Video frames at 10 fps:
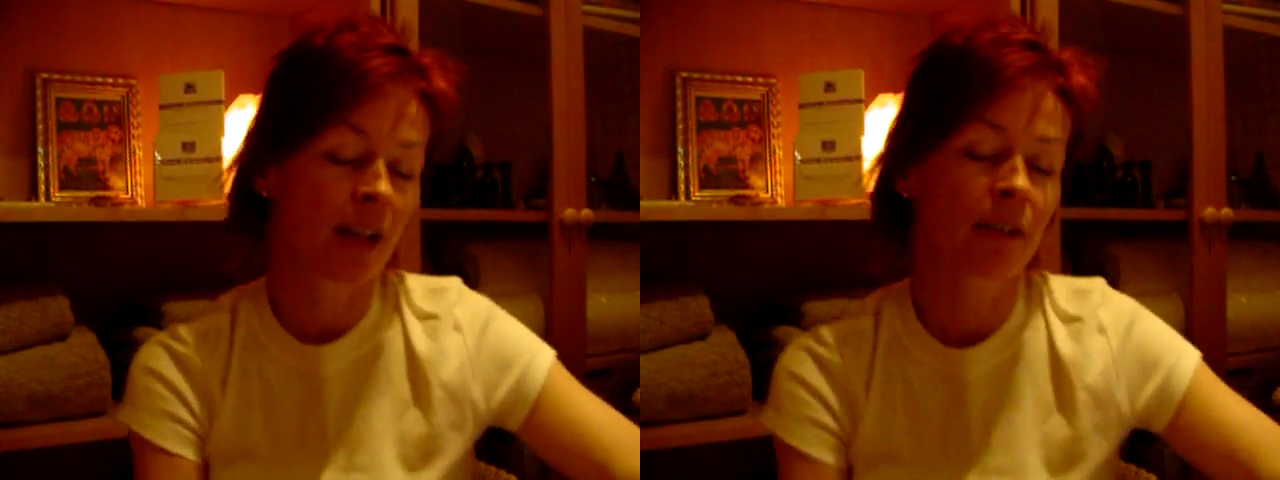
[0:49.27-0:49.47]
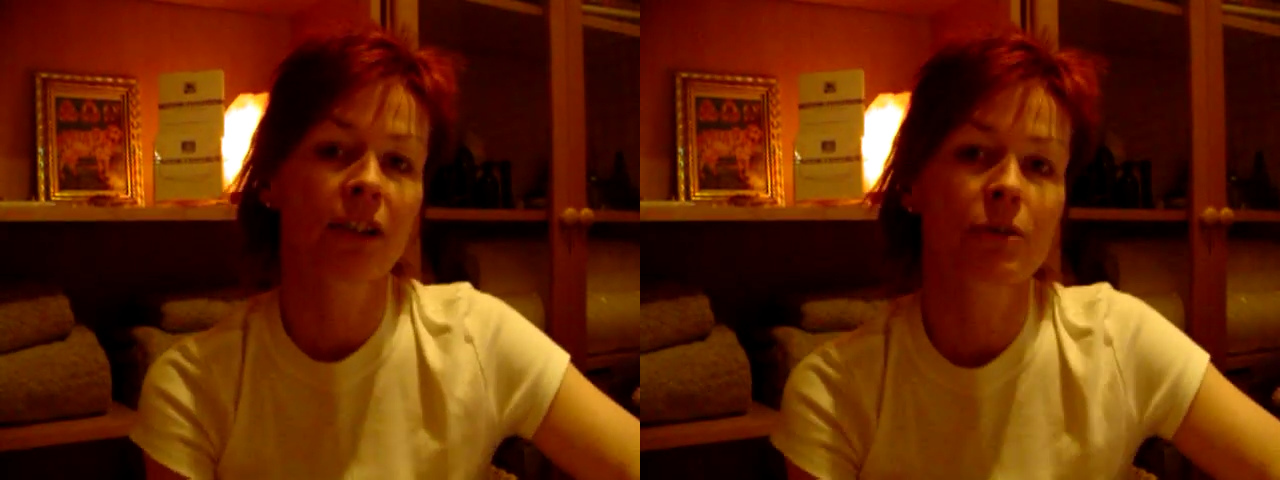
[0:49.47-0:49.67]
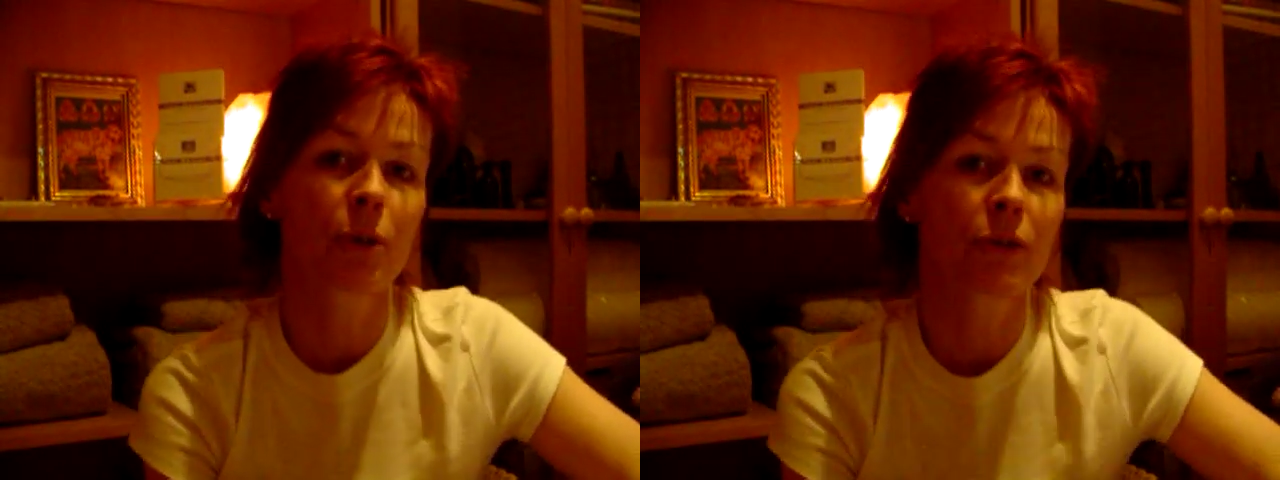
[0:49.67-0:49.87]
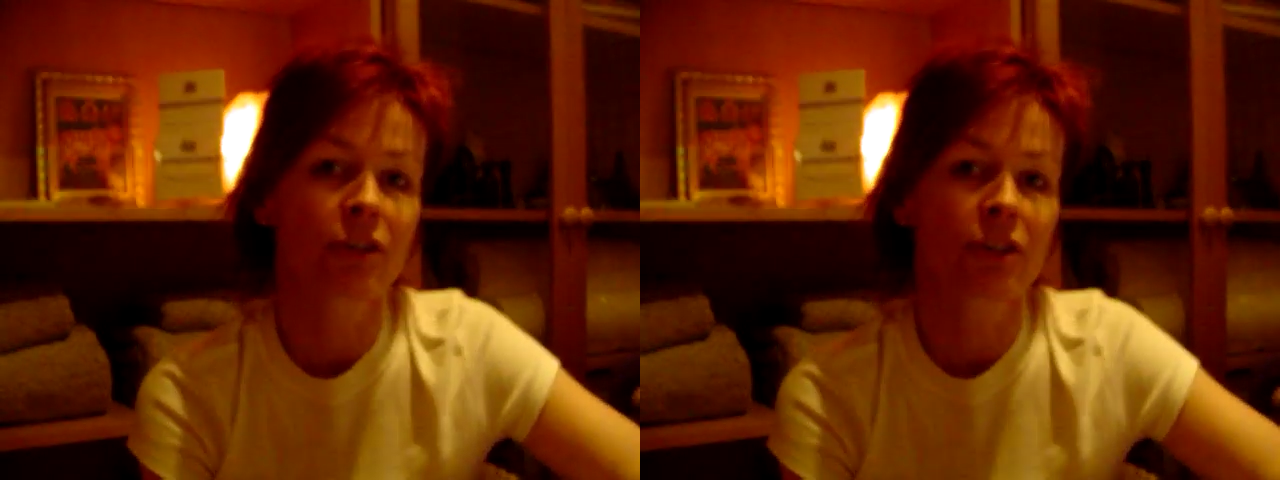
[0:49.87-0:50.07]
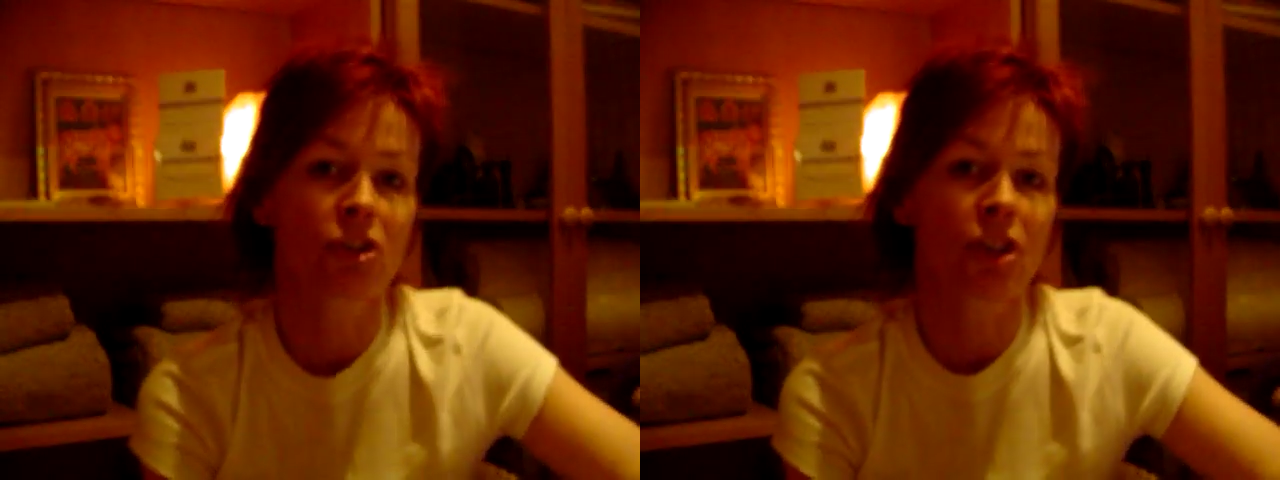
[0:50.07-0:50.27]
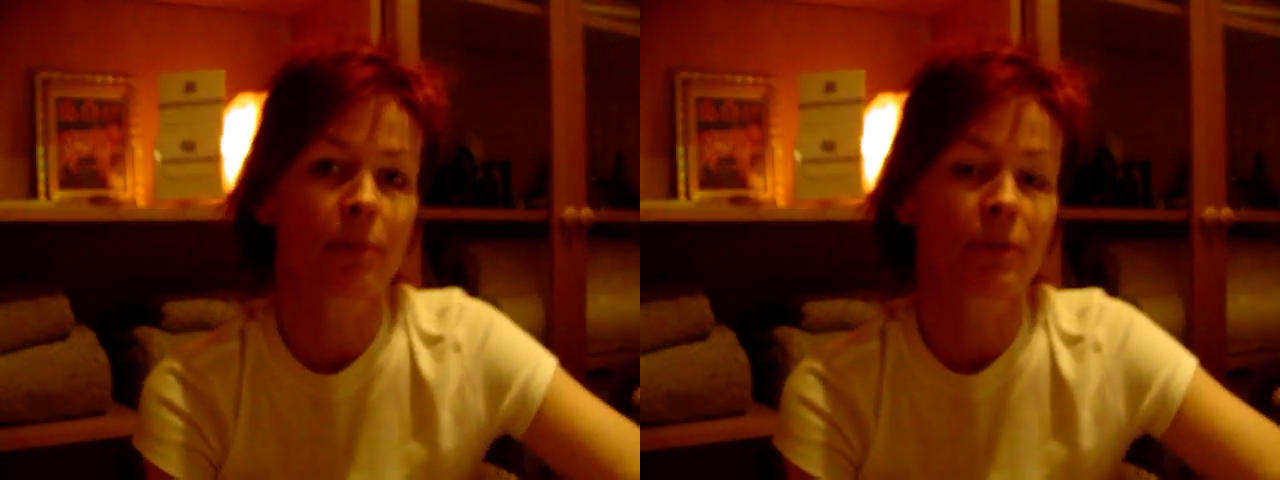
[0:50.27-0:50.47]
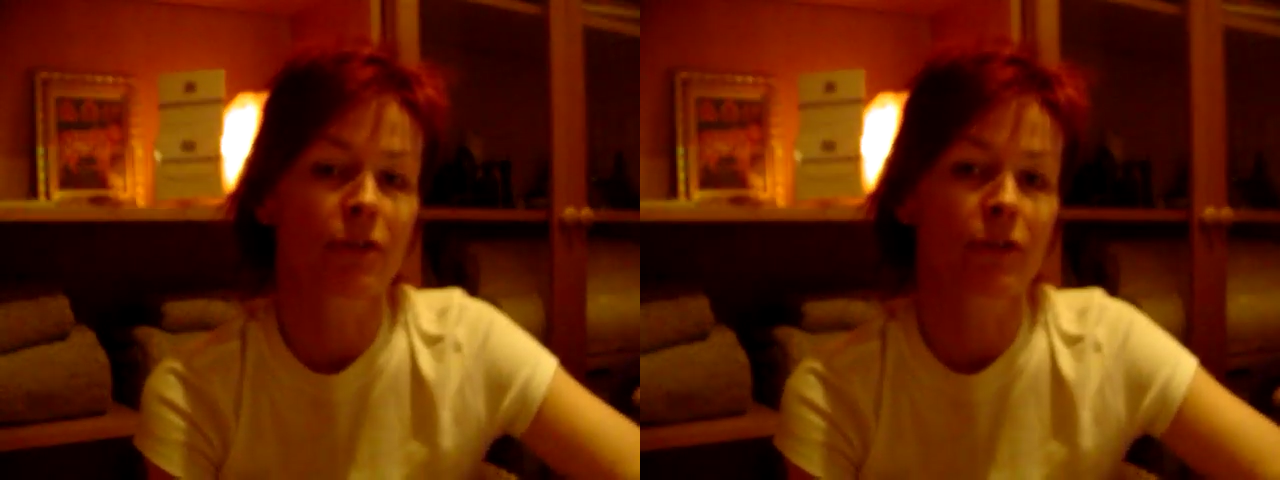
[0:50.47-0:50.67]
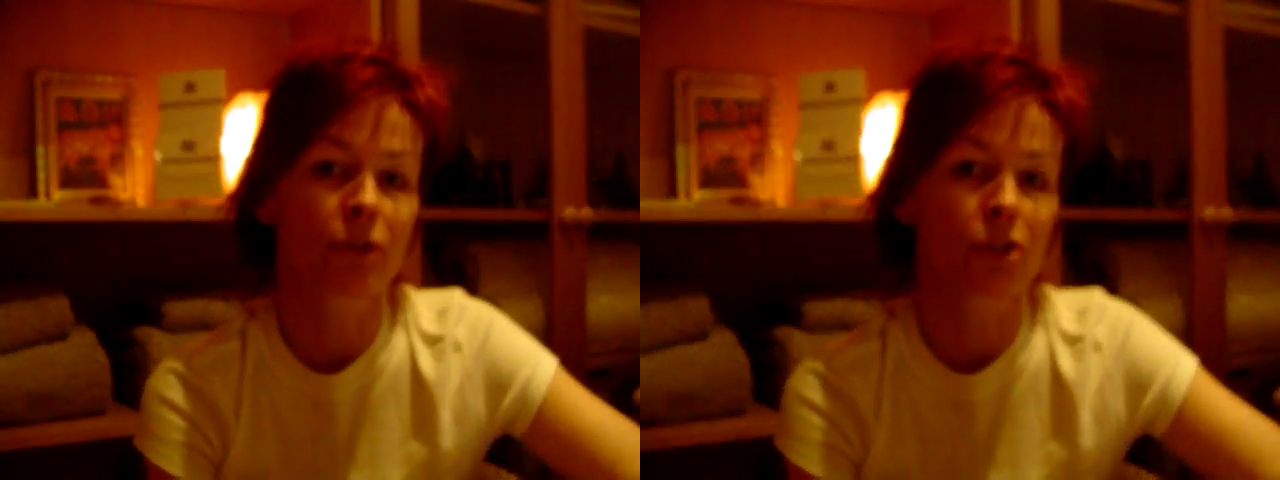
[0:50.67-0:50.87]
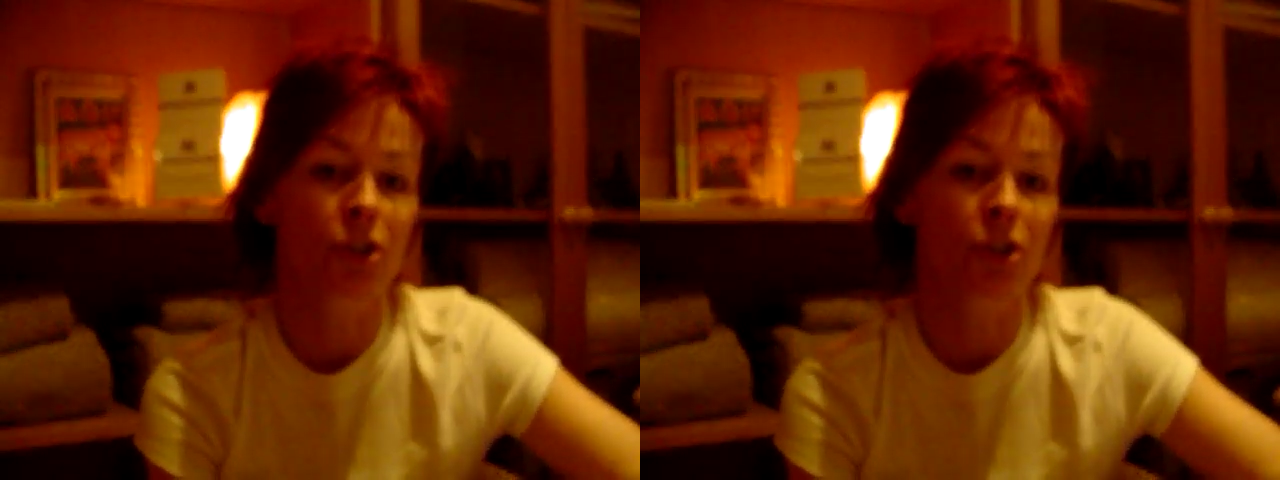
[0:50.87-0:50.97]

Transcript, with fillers: I'm going to offer a treatment of your